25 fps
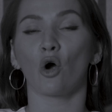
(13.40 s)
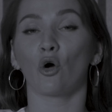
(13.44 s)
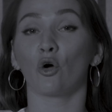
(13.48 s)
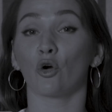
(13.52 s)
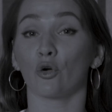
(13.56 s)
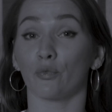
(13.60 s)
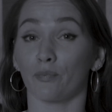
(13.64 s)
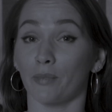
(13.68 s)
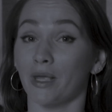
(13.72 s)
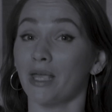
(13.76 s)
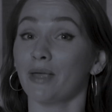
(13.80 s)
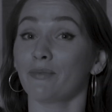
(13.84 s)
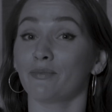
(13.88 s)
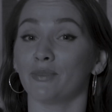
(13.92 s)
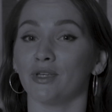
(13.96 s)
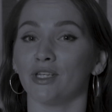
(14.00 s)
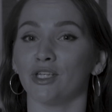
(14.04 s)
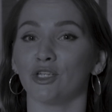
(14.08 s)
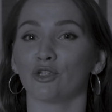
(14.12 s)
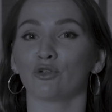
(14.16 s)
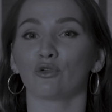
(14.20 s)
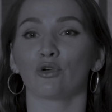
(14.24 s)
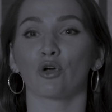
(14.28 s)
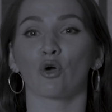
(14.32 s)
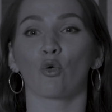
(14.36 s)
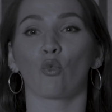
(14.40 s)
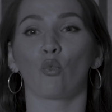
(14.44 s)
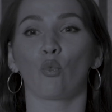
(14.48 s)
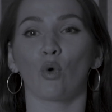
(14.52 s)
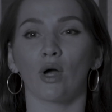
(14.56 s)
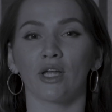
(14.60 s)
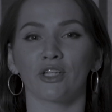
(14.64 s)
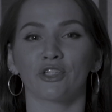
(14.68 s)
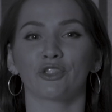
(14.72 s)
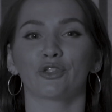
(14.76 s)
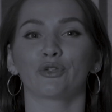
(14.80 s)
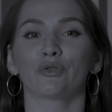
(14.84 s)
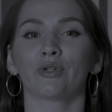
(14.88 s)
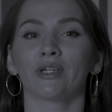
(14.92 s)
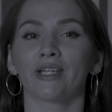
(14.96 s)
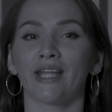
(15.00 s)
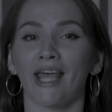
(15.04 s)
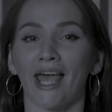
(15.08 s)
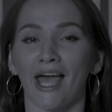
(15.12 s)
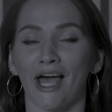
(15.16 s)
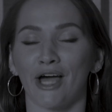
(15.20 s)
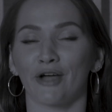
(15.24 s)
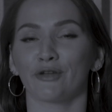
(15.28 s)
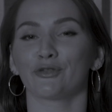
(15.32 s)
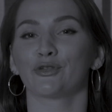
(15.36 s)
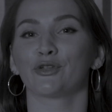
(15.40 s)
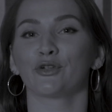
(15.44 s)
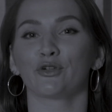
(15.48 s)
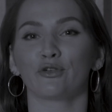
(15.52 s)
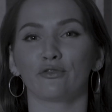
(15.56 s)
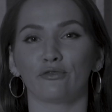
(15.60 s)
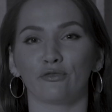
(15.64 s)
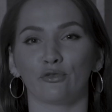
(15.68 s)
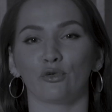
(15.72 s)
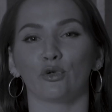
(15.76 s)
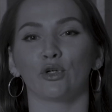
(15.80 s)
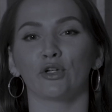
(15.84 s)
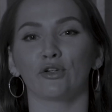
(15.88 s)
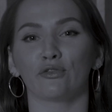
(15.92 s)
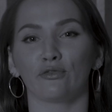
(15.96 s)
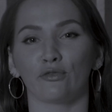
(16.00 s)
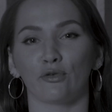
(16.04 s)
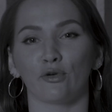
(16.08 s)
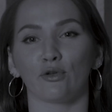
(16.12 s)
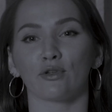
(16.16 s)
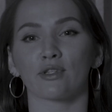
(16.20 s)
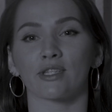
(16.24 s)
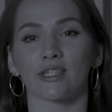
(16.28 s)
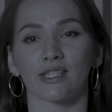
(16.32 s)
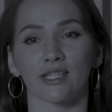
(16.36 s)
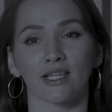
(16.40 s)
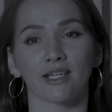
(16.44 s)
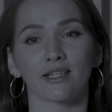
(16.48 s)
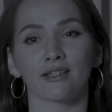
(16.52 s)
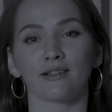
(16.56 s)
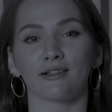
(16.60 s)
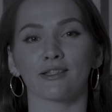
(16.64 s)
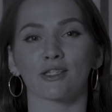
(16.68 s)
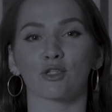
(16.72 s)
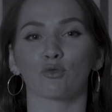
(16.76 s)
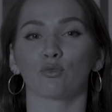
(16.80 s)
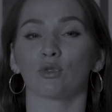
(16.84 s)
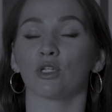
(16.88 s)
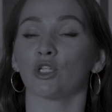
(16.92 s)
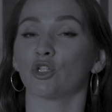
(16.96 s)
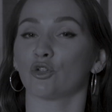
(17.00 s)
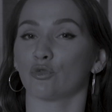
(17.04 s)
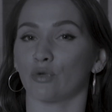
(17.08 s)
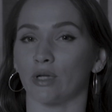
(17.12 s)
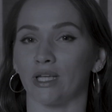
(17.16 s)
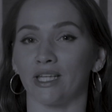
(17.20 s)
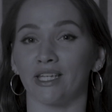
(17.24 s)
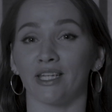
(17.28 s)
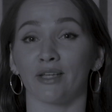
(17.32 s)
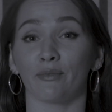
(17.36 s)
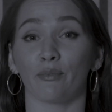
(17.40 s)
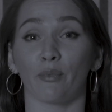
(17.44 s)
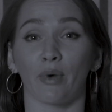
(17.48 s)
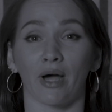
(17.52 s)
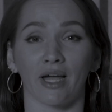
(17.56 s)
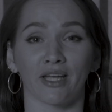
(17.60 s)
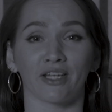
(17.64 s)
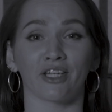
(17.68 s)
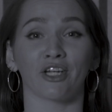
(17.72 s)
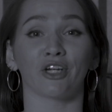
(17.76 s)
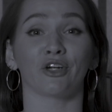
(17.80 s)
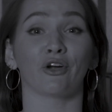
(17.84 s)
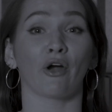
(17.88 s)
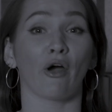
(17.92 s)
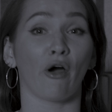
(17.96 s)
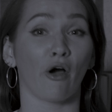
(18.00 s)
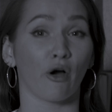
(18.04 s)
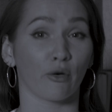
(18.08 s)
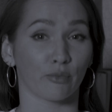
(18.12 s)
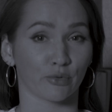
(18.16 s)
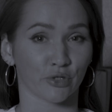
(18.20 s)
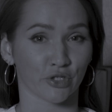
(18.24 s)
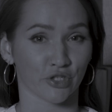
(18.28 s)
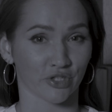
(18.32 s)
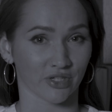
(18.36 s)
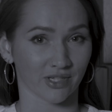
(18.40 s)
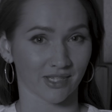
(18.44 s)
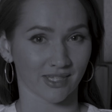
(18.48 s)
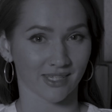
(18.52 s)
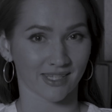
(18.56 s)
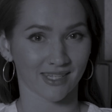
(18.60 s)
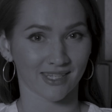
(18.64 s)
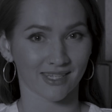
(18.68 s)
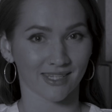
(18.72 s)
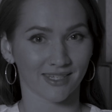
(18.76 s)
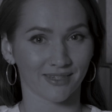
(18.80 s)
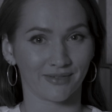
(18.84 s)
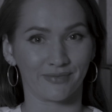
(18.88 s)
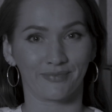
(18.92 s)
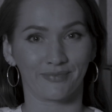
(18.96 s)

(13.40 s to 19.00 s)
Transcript: Or maybe you're wondering how to avoid false signals when trading binary options.